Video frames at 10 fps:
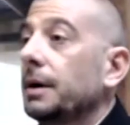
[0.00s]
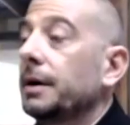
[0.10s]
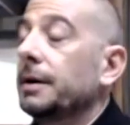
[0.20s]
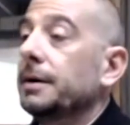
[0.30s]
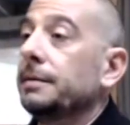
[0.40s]

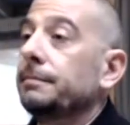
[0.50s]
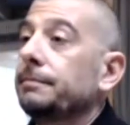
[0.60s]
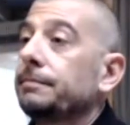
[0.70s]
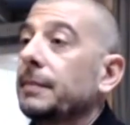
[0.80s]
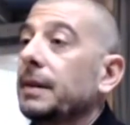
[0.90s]

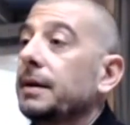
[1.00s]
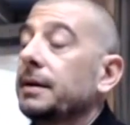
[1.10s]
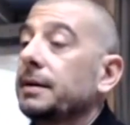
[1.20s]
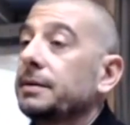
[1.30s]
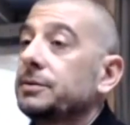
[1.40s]
um,
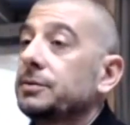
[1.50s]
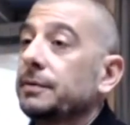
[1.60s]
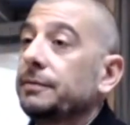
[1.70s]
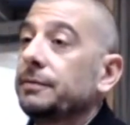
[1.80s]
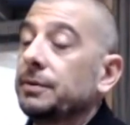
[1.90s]
and to
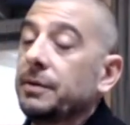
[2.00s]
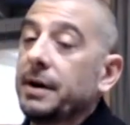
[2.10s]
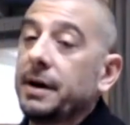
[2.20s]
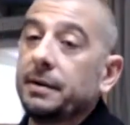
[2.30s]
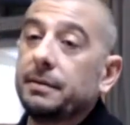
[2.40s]
fulfill
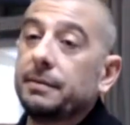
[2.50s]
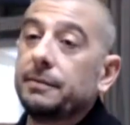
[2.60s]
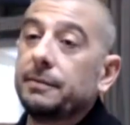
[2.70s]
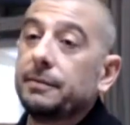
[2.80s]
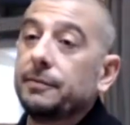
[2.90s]
that
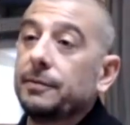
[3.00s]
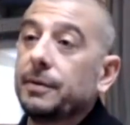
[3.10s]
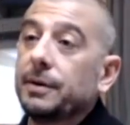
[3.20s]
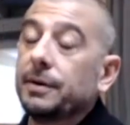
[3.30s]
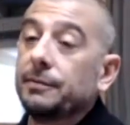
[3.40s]

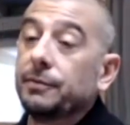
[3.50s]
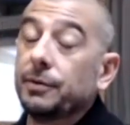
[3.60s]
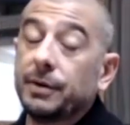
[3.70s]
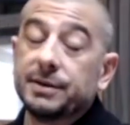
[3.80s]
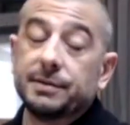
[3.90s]
for the
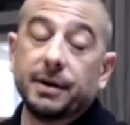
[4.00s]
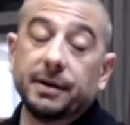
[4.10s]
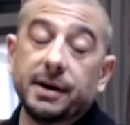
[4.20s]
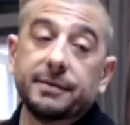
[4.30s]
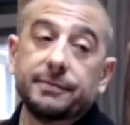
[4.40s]
rest of my
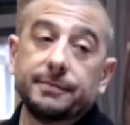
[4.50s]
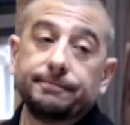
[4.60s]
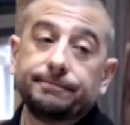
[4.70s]
life.